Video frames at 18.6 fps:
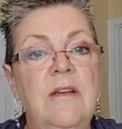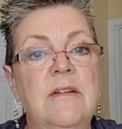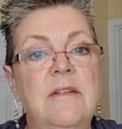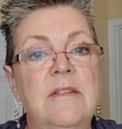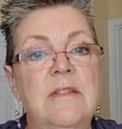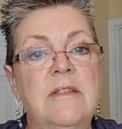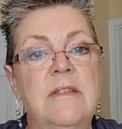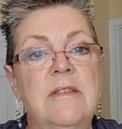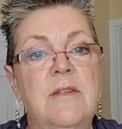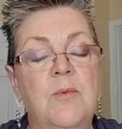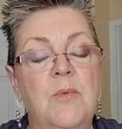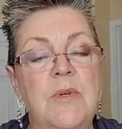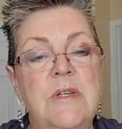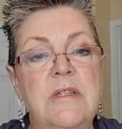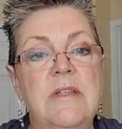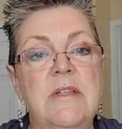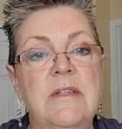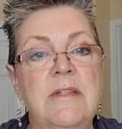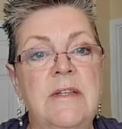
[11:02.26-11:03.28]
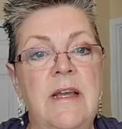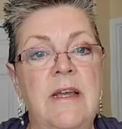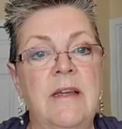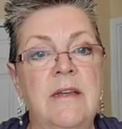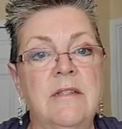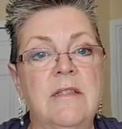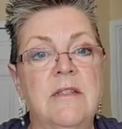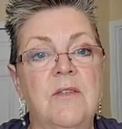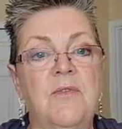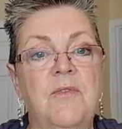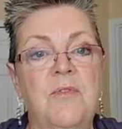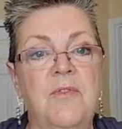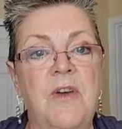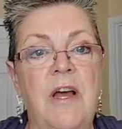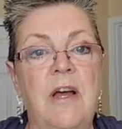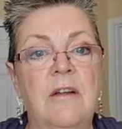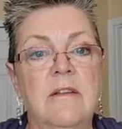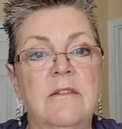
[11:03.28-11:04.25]
as the recent days have
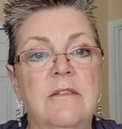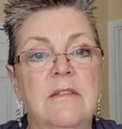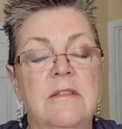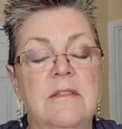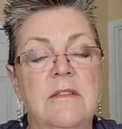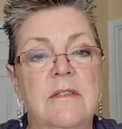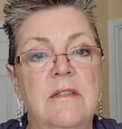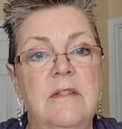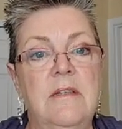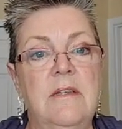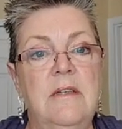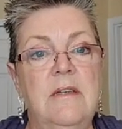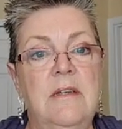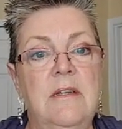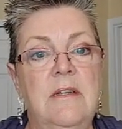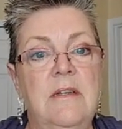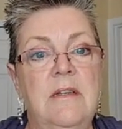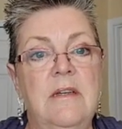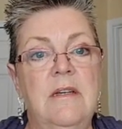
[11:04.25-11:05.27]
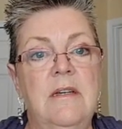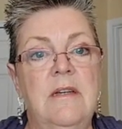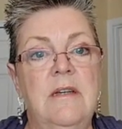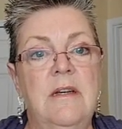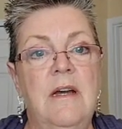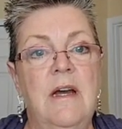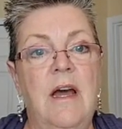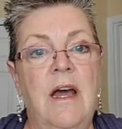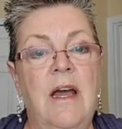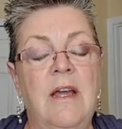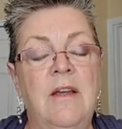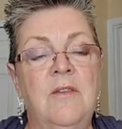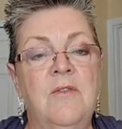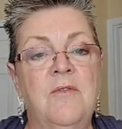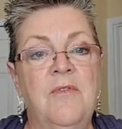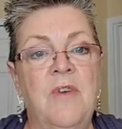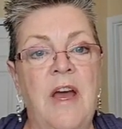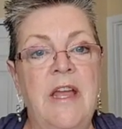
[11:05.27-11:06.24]
felt, I
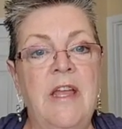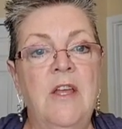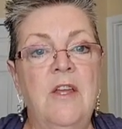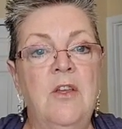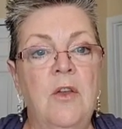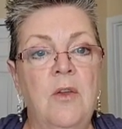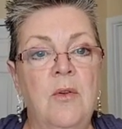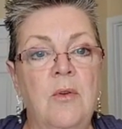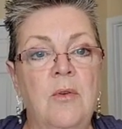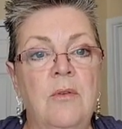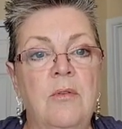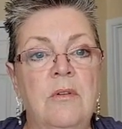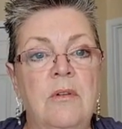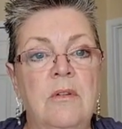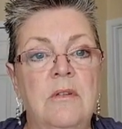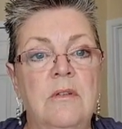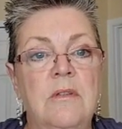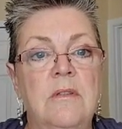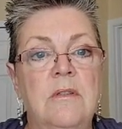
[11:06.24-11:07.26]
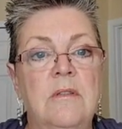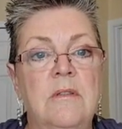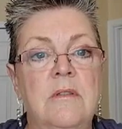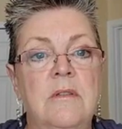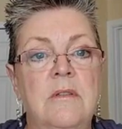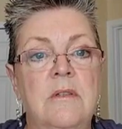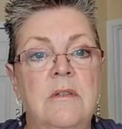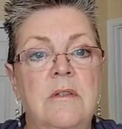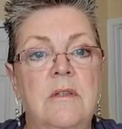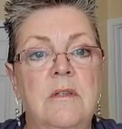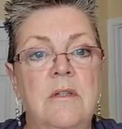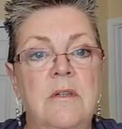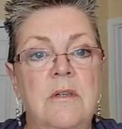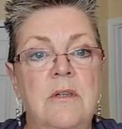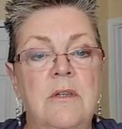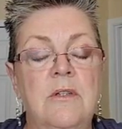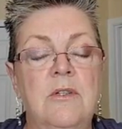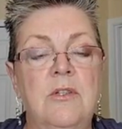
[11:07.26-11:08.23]
invite you
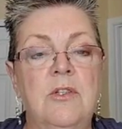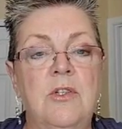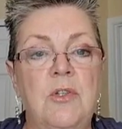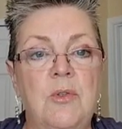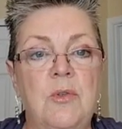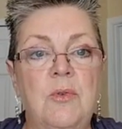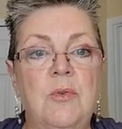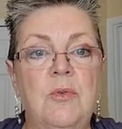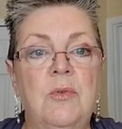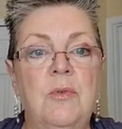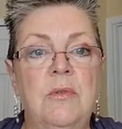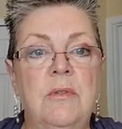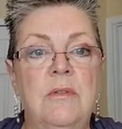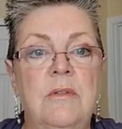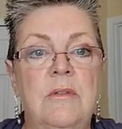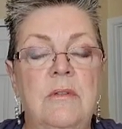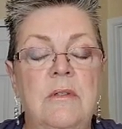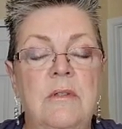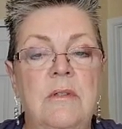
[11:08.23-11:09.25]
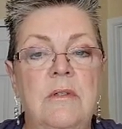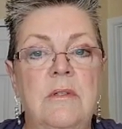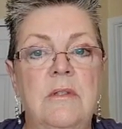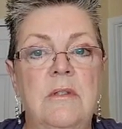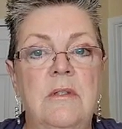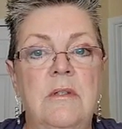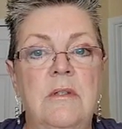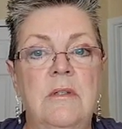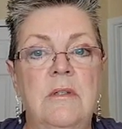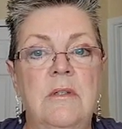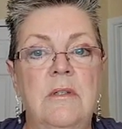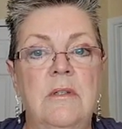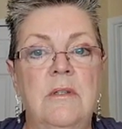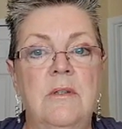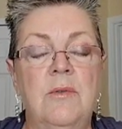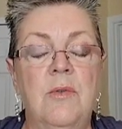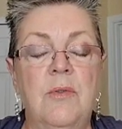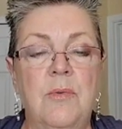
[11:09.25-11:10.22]
to,
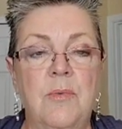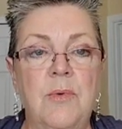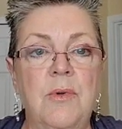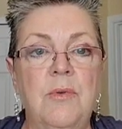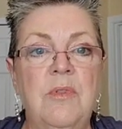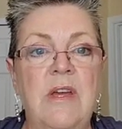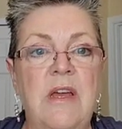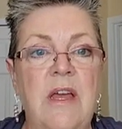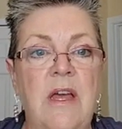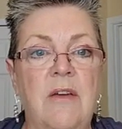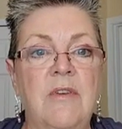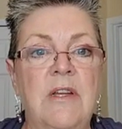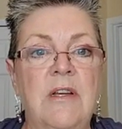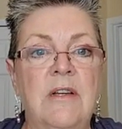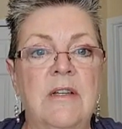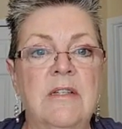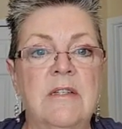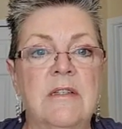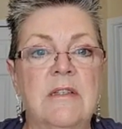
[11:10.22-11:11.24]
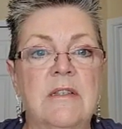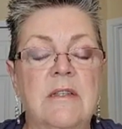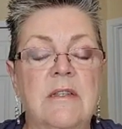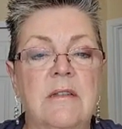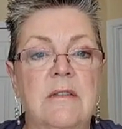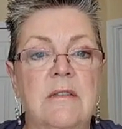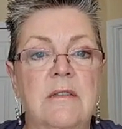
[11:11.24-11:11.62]
through the heaviness,